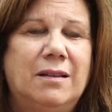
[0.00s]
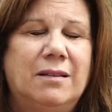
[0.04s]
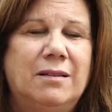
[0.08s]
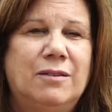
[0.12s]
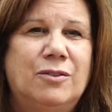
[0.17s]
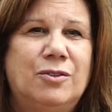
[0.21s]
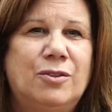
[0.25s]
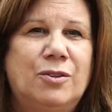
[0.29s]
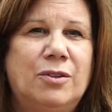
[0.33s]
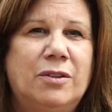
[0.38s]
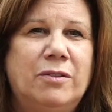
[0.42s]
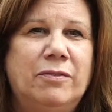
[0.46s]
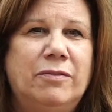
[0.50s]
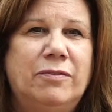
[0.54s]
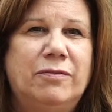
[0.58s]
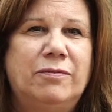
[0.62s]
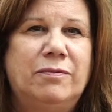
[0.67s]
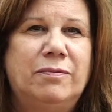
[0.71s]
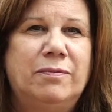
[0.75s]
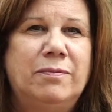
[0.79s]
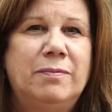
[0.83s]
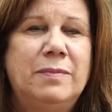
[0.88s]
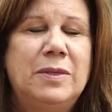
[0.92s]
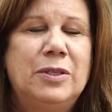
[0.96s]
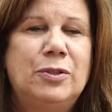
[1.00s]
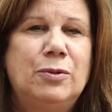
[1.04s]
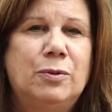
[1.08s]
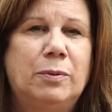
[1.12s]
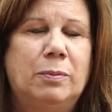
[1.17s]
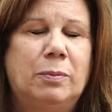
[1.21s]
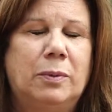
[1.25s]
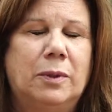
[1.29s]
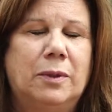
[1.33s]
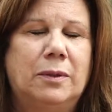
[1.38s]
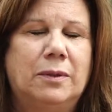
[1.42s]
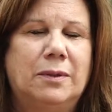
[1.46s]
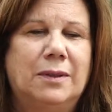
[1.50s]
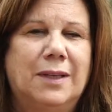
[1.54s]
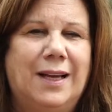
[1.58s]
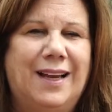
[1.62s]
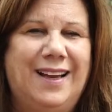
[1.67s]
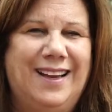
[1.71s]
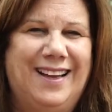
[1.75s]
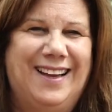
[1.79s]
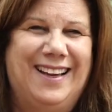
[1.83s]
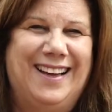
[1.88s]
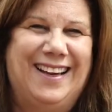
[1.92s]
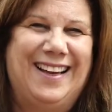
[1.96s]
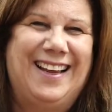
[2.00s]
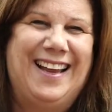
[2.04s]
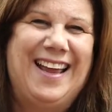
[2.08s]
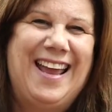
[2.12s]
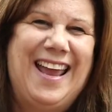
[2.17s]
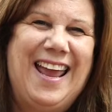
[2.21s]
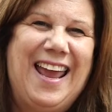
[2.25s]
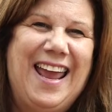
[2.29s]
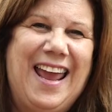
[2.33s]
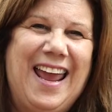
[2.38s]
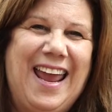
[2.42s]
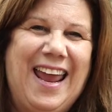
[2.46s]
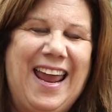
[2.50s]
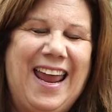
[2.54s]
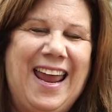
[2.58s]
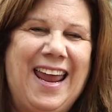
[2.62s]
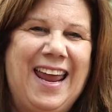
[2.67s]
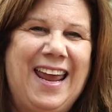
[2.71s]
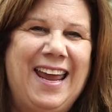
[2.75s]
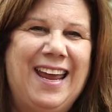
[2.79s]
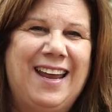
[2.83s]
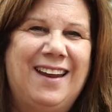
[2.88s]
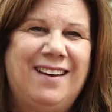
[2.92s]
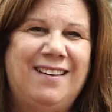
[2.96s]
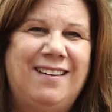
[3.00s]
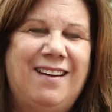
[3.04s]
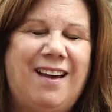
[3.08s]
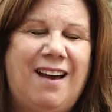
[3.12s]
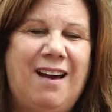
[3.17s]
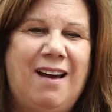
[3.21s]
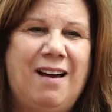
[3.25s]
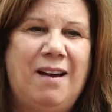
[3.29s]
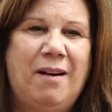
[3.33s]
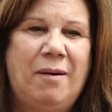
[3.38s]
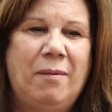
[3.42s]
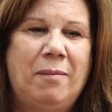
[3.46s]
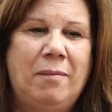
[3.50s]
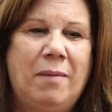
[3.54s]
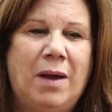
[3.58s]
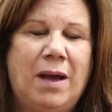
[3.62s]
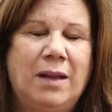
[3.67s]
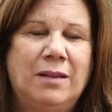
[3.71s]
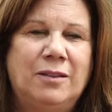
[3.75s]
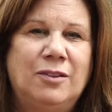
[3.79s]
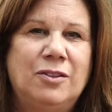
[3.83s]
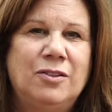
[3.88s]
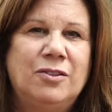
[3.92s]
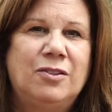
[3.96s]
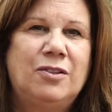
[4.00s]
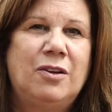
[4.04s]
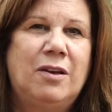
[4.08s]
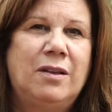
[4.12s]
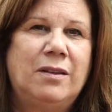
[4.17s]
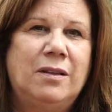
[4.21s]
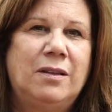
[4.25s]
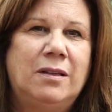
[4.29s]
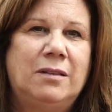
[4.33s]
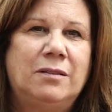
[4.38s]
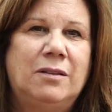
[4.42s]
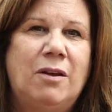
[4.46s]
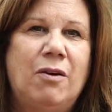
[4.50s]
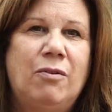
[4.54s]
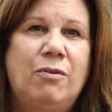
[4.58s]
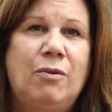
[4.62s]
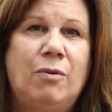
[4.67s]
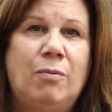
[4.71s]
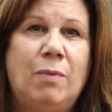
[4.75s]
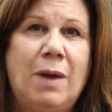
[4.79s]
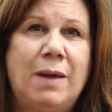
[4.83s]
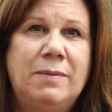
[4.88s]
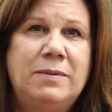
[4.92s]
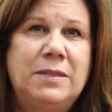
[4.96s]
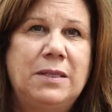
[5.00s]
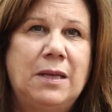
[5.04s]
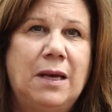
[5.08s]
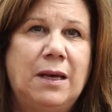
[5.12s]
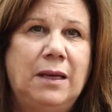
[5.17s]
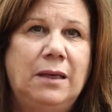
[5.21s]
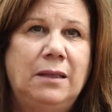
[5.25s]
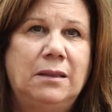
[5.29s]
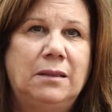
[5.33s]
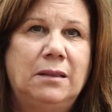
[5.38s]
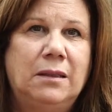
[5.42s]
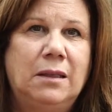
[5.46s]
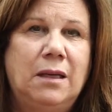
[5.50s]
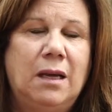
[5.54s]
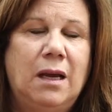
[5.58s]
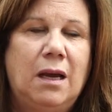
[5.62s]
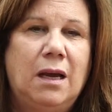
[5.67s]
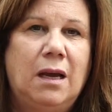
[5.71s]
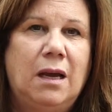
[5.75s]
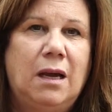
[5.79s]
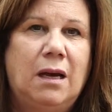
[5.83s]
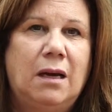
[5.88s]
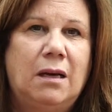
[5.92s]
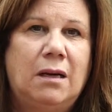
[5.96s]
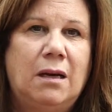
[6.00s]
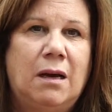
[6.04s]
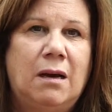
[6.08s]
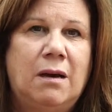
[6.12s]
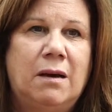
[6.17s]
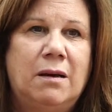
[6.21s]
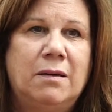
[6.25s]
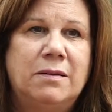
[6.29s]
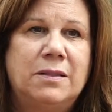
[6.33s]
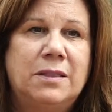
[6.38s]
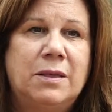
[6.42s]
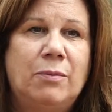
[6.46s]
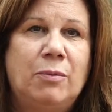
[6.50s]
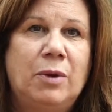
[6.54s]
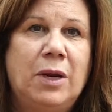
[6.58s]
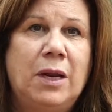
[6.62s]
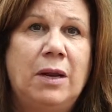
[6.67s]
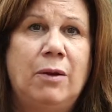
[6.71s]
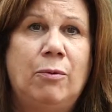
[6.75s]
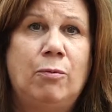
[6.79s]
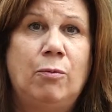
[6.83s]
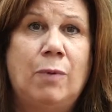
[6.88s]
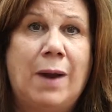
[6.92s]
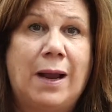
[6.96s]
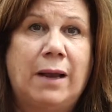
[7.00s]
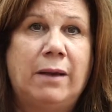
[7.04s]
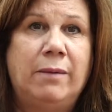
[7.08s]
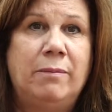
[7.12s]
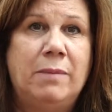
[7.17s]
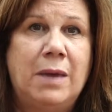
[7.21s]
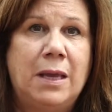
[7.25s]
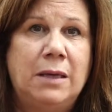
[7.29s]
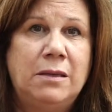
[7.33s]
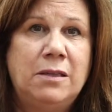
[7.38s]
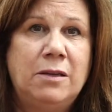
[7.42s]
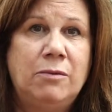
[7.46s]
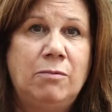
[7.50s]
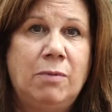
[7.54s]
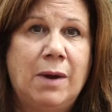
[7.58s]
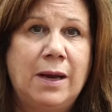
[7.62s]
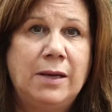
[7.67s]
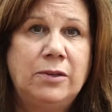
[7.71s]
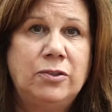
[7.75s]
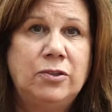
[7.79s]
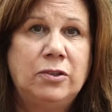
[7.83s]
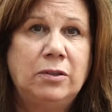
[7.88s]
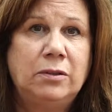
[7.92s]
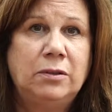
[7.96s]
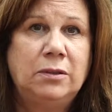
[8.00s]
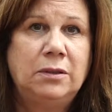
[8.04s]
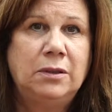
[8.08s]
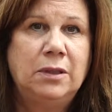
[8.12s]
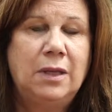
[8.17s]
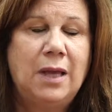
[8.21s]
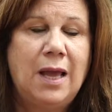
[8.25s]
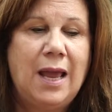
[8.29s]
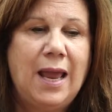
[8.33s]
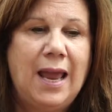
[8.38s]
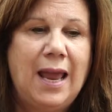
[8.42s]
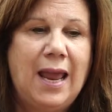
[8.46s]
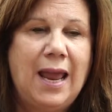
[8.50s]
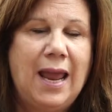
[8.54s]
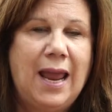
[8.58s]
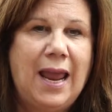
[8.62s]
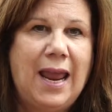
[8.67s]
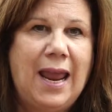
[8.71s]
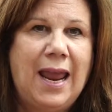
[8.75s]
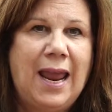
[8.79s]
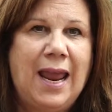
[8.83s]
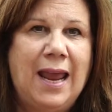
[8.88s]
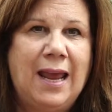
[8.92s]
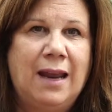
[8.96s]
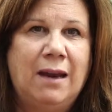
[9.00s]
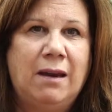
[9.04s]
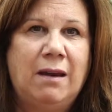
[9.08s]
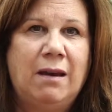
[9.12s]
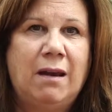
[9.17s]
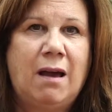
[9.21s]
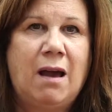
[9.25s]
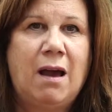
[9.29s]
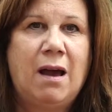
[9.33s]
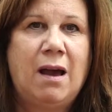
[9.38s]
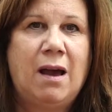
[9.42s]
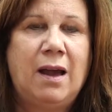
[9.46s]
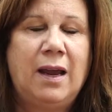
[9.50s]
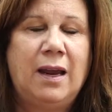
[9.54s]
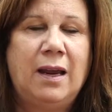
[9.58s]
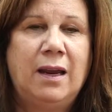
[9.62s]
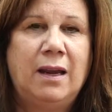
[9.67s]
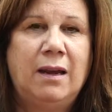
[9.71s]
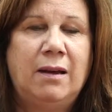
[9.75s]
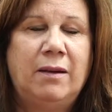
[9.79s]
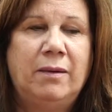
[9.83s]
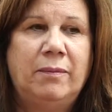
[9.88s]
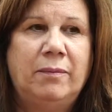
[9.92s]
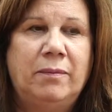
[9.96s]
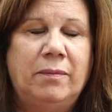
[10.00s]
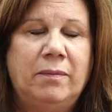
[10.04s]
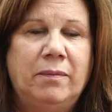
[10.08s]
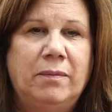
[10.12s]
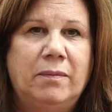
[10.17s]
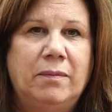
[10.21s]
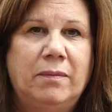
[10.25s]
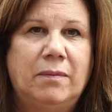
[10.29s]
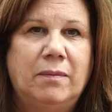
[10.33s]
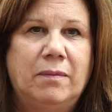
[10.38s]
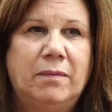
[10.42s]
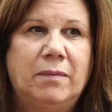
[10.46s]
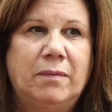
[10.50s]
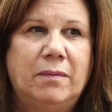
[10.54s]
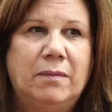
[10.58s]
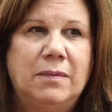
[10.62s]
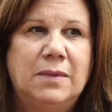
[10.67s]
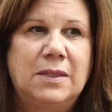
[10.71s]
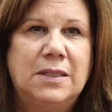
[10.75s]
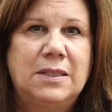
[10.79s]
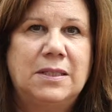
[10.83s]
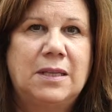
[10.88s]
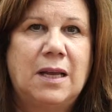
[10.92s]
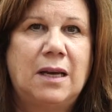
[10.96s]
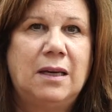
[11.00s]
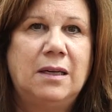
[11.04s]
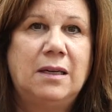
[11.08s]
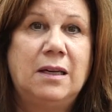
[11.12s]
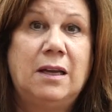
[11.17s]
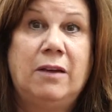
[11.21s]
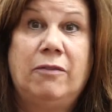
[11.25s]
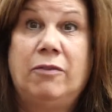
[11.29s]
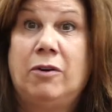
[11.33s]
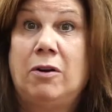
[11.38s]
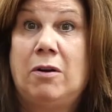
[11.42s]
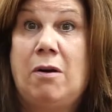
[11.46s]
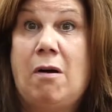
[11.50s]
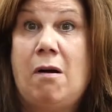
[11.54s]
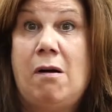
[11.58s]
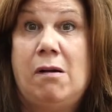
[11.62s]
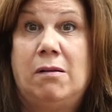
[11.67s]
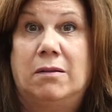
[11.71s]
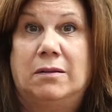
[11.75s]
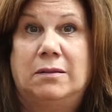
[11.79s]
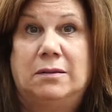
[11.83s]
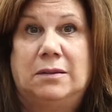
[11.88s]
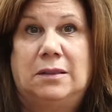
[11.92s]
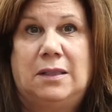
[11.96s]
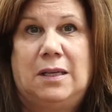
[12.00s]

sort of miserable. And I looked on the local website. Someone had recommended Rachel, and I decided to give her a call.